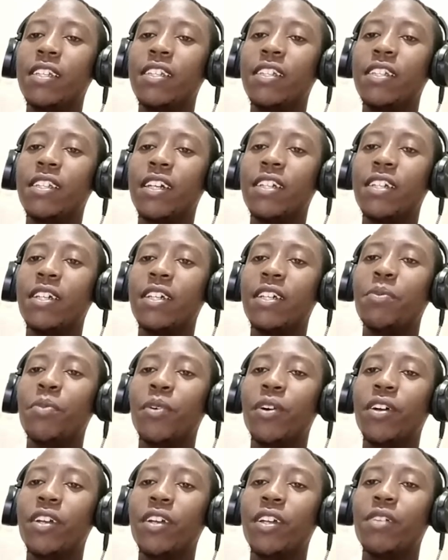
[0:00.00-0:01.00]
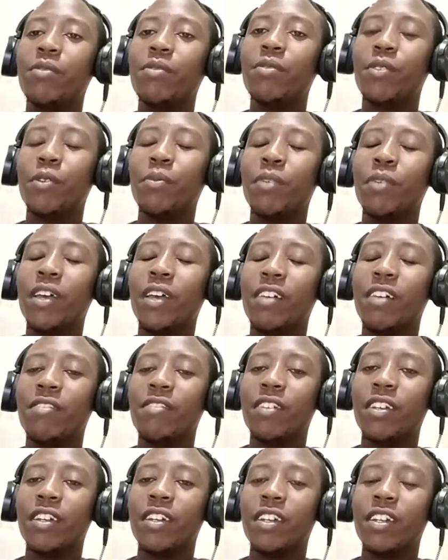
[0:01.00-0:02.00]
started pouring from
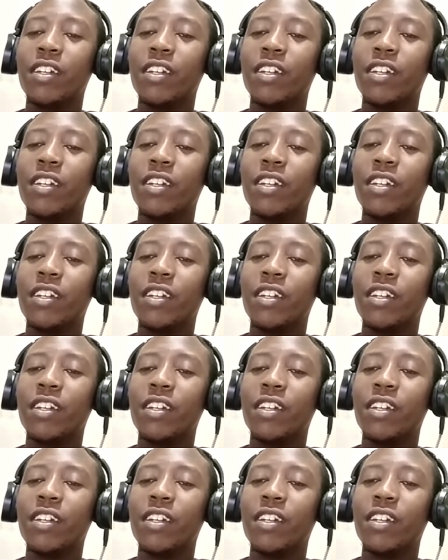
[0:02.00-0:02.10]
heaven.